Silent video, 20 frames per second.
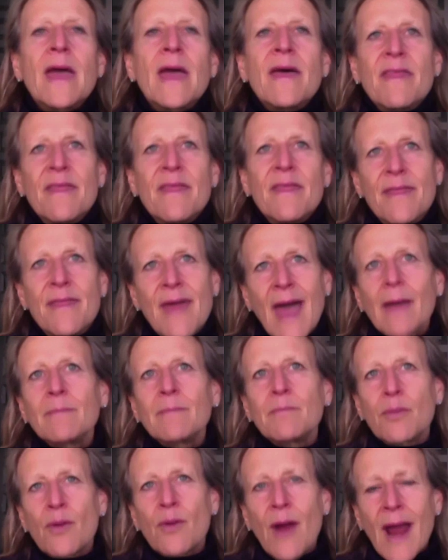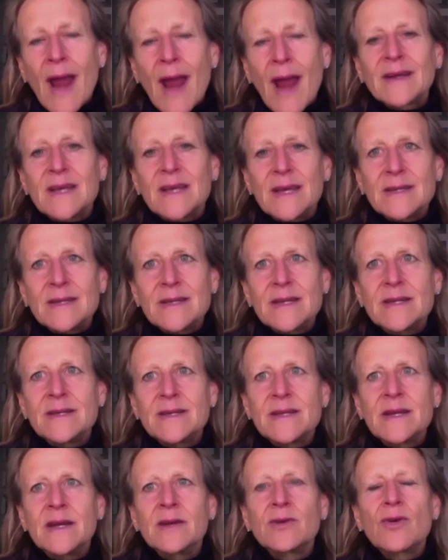That practice is an
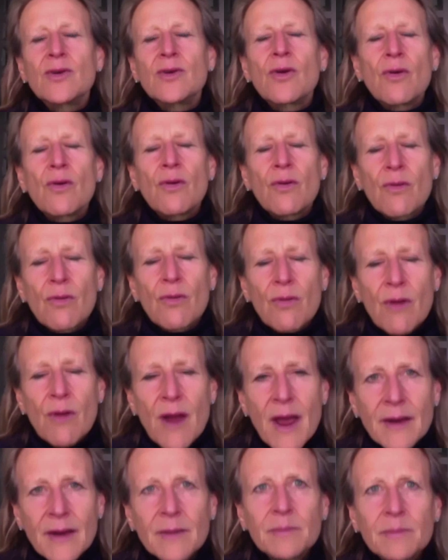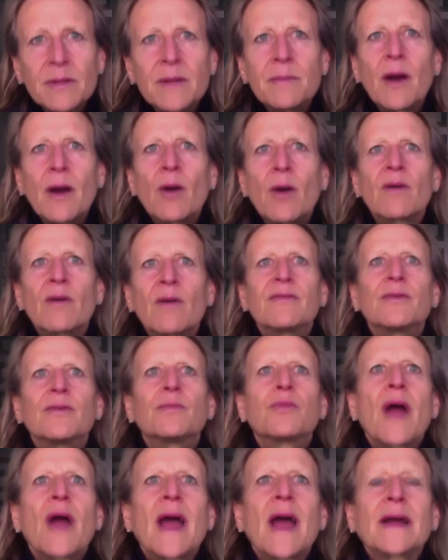incredibly powerful
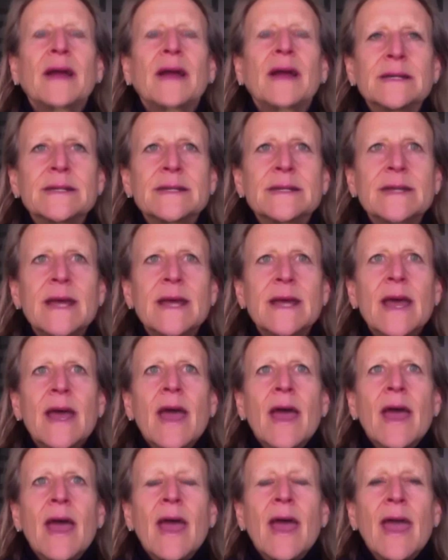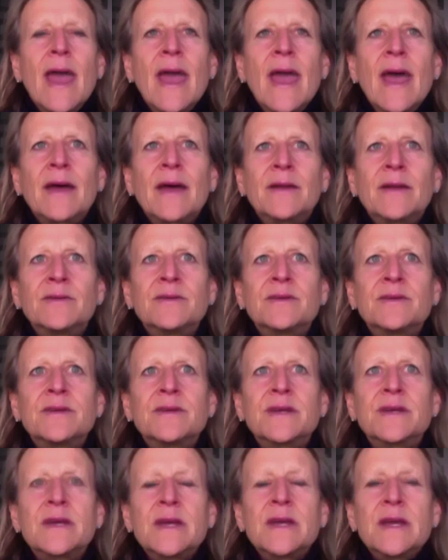practice. And
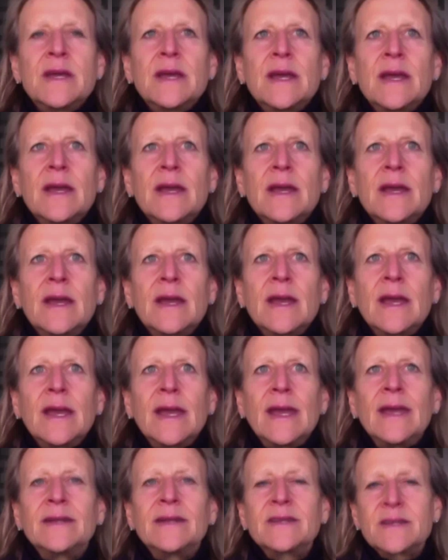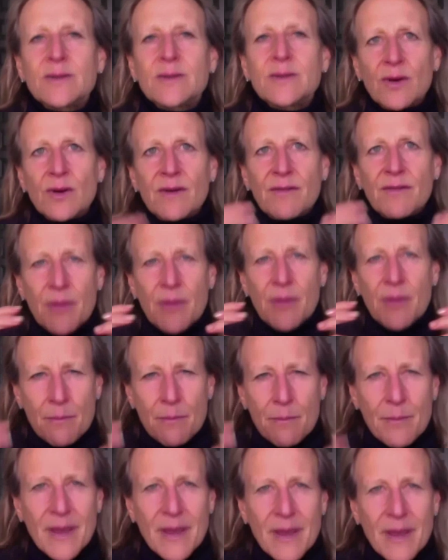it's sort of the
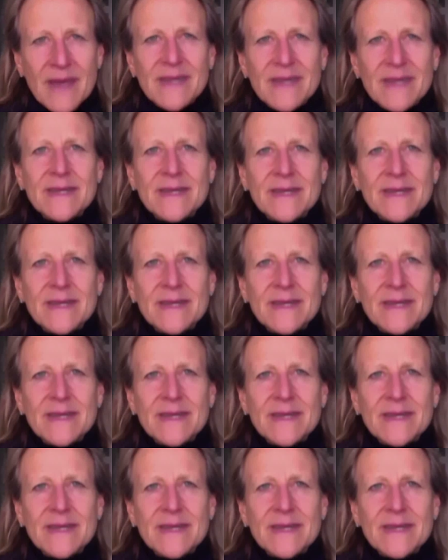basic.